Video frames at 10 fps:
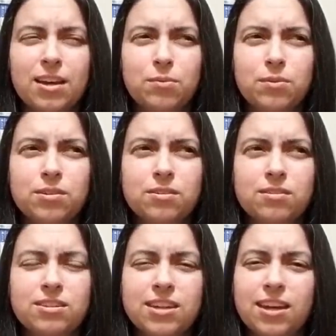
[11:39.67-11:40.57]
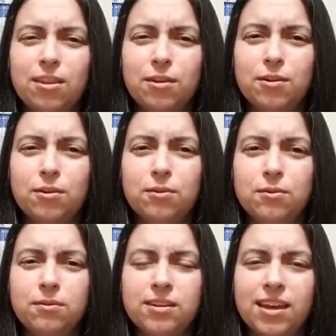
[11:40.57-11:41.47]
I will say,
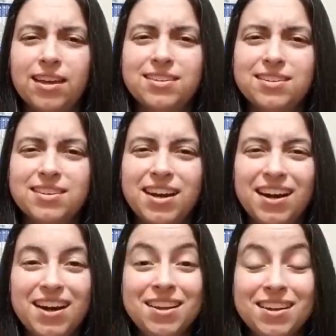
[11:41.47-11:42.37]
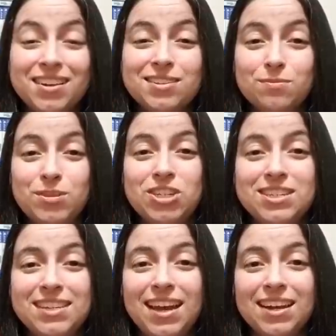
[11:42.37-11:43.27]
though, it's kind of got some
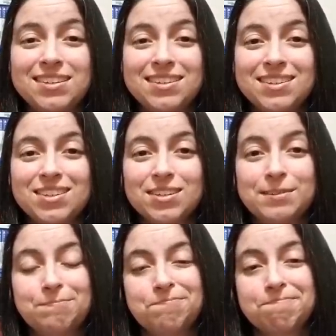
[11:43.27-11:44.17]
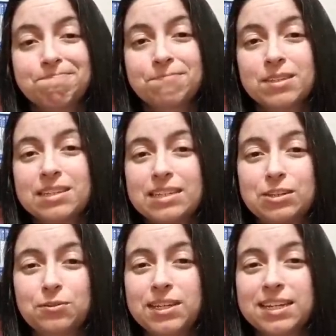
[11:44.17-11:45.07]
cheesy acting. So
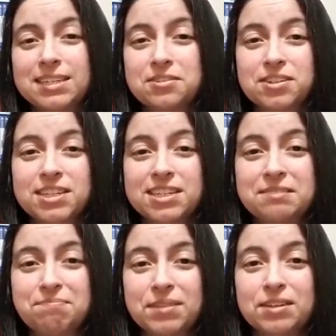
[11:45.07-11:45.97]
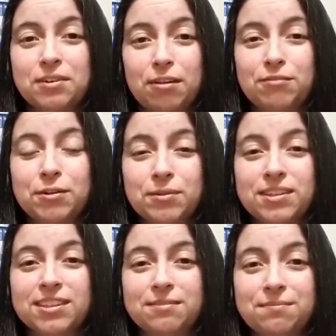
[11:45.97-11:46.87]
don't take it seriously and you'll have fun
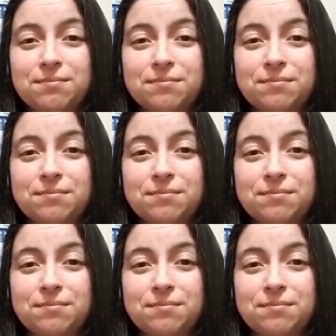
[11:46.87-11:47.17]
with it.